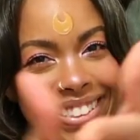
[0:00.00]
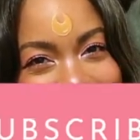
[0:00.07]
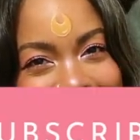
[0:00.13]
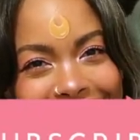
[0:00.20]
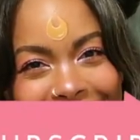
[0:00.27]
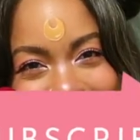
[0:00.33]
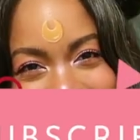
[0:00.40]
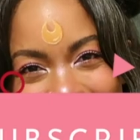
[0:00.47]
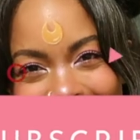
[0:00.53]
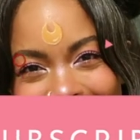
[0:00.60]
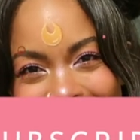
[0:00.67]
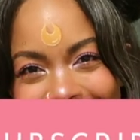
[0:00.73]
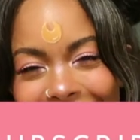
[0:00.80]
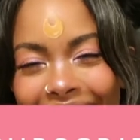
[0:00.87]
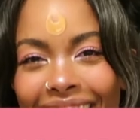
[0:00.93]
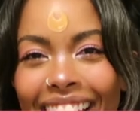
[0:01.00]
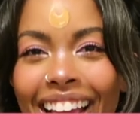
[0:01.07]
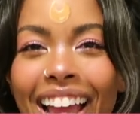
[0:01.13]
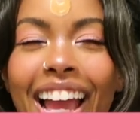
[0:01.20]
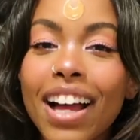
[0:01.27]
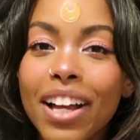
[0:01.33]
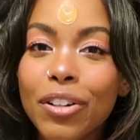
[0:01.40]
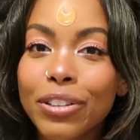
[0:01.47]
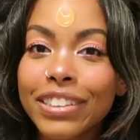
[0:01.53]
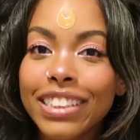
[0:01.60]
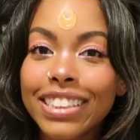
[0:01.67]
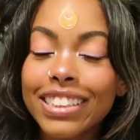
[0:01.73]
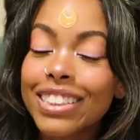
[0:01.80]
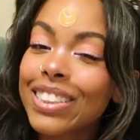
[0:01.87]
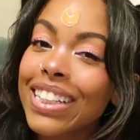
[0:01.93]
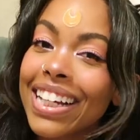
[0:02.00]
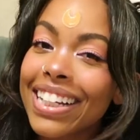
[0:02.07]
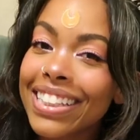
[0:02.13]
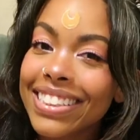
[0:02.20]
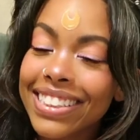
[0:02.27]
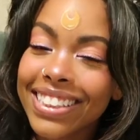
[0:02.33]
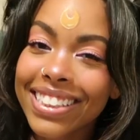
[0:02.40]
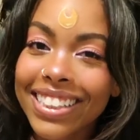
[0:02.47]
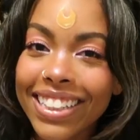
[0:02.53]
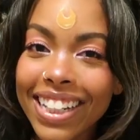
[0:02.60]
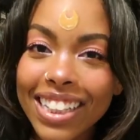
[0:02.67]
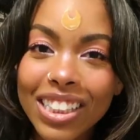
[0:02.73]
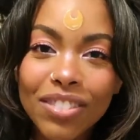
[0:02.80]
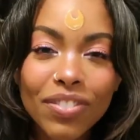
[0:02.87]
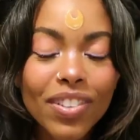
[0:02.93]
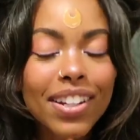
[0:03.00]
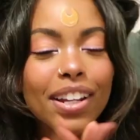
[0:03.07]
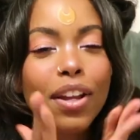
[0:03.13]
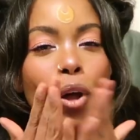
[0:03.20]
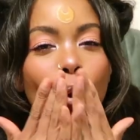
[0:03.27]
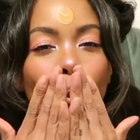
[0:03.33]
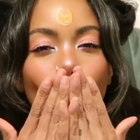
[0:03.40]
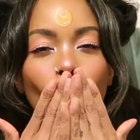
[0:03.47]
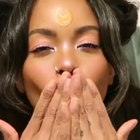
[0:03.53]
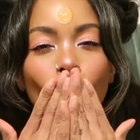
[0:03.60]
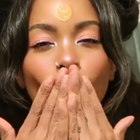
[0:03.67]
I will see you guys in the next video.